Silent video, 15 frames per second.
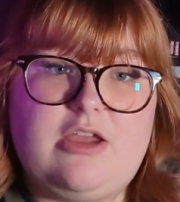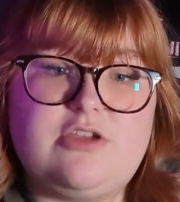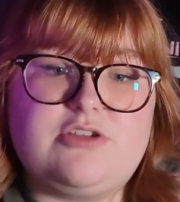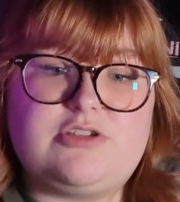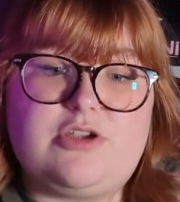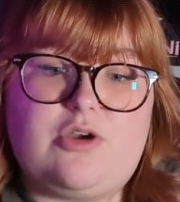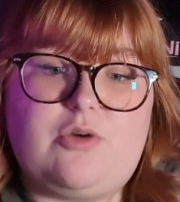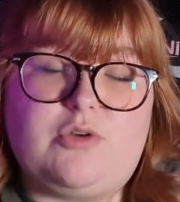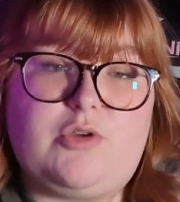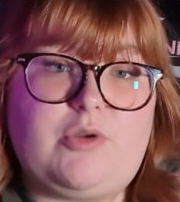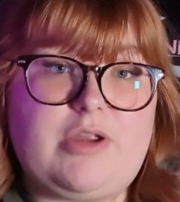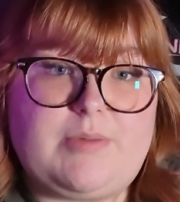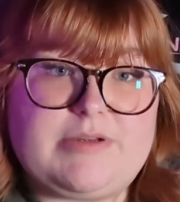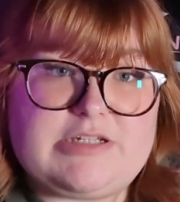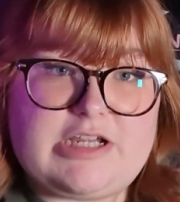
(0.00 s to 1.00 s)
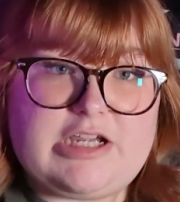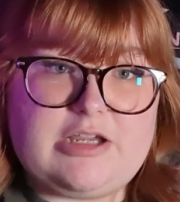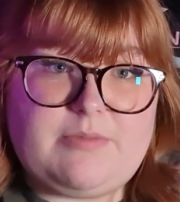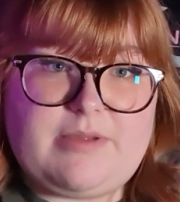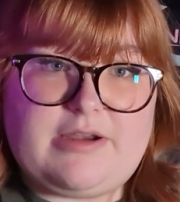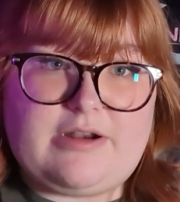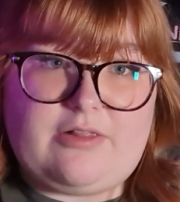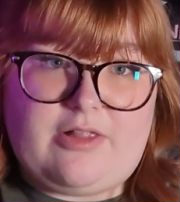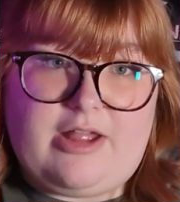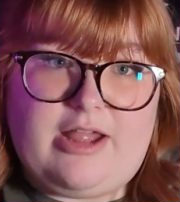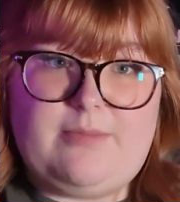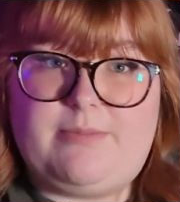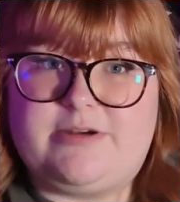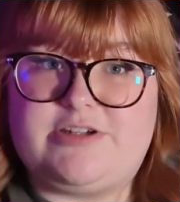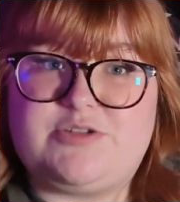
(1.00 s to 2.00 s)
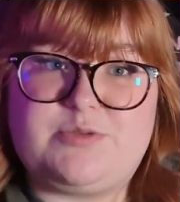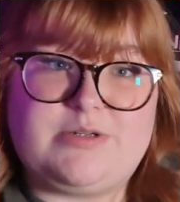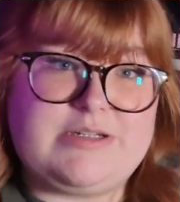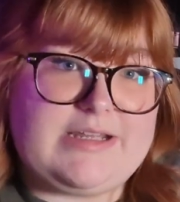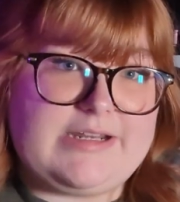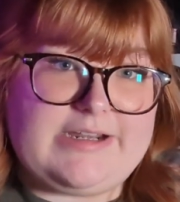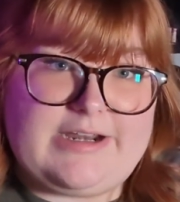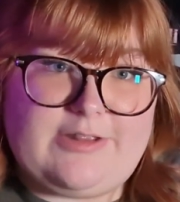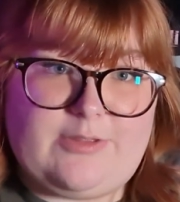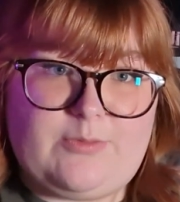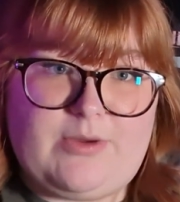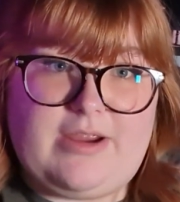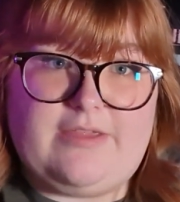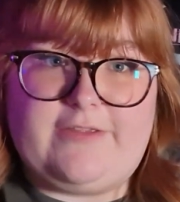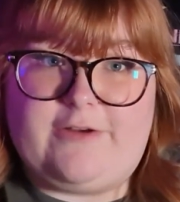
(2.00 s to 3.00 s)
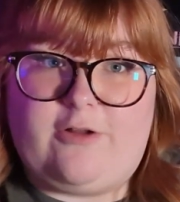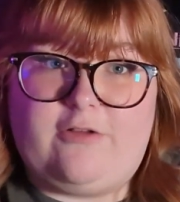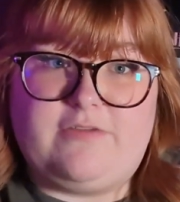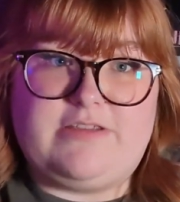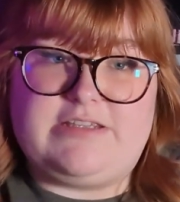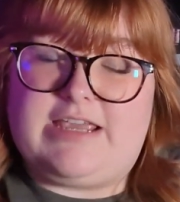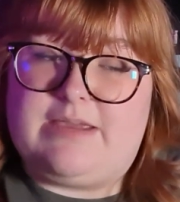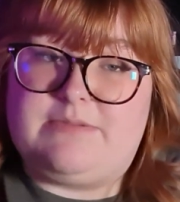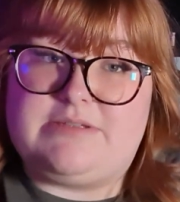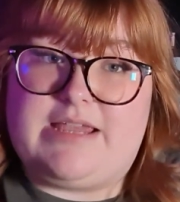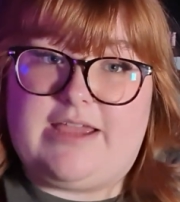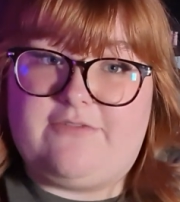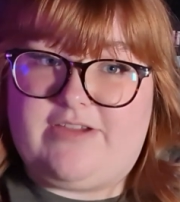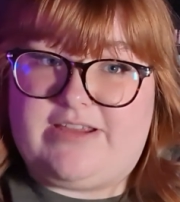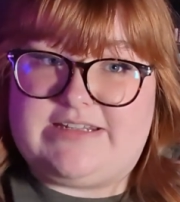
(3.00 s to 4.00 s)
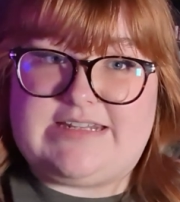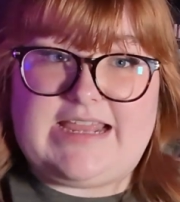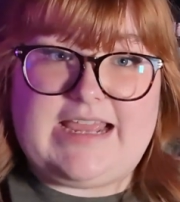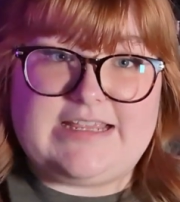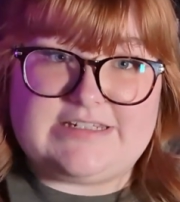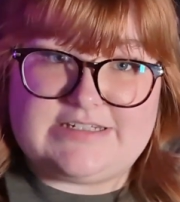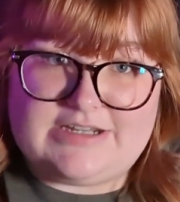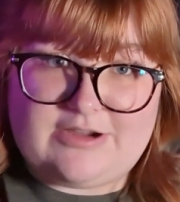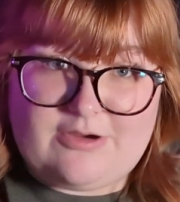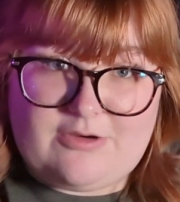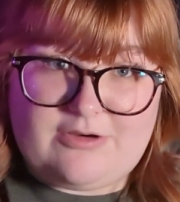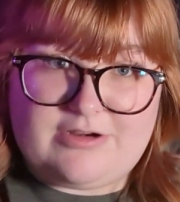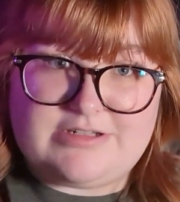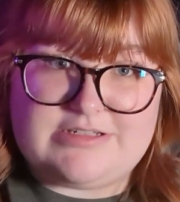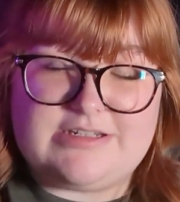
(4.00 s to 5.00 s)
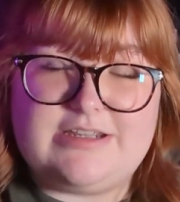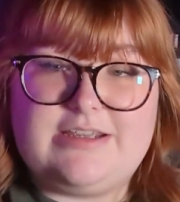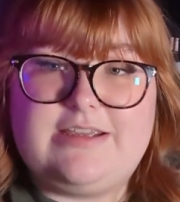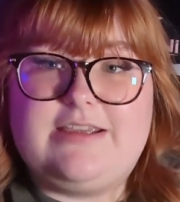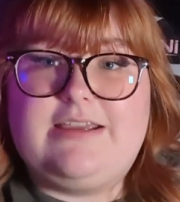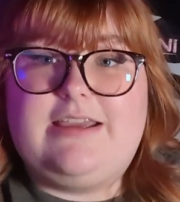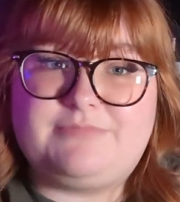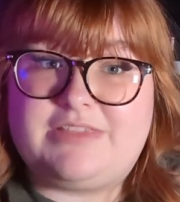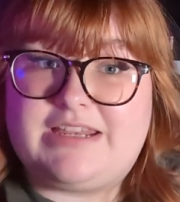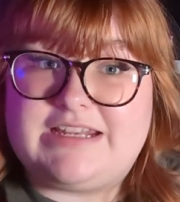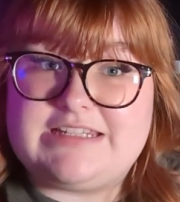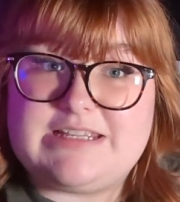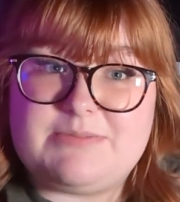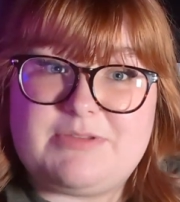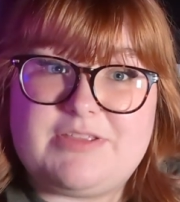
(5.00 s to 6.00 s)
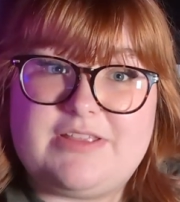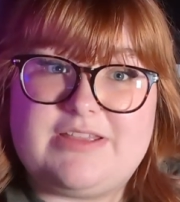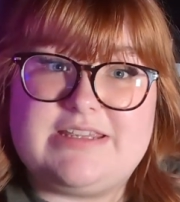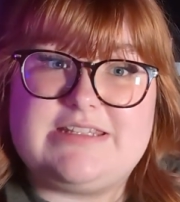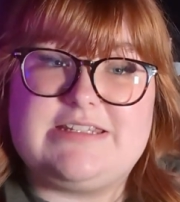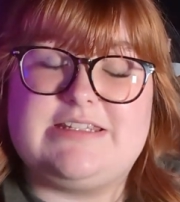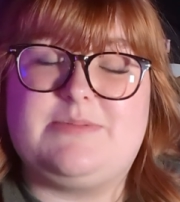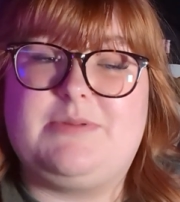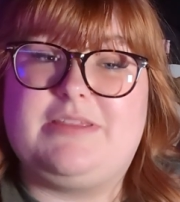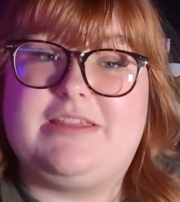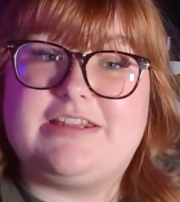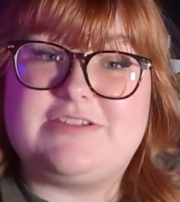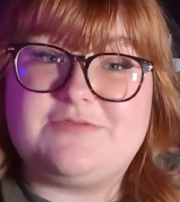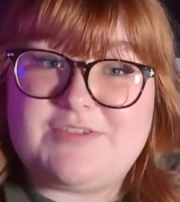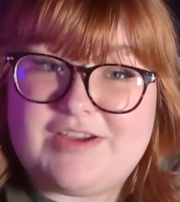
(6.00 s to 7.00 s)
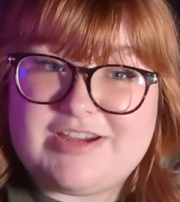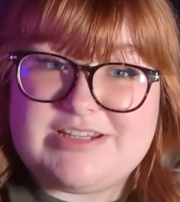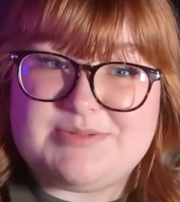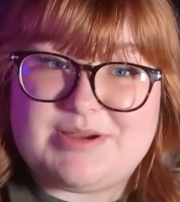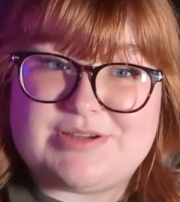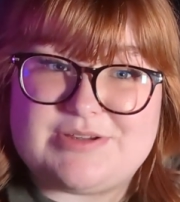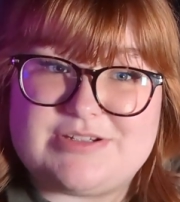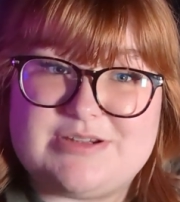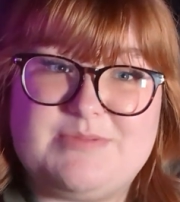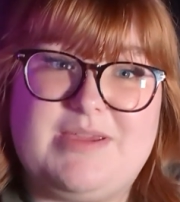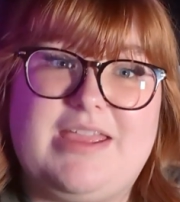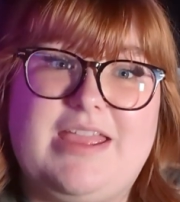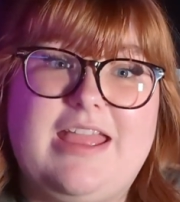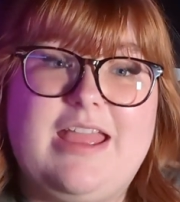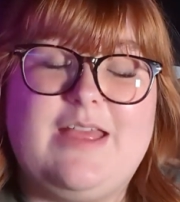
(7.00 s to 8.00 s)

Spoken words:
So you'll hear me talk about it a lot, but I just wanted to get it out of the way that all of these games have fantastic art. The next game on the list is something that is very special to me.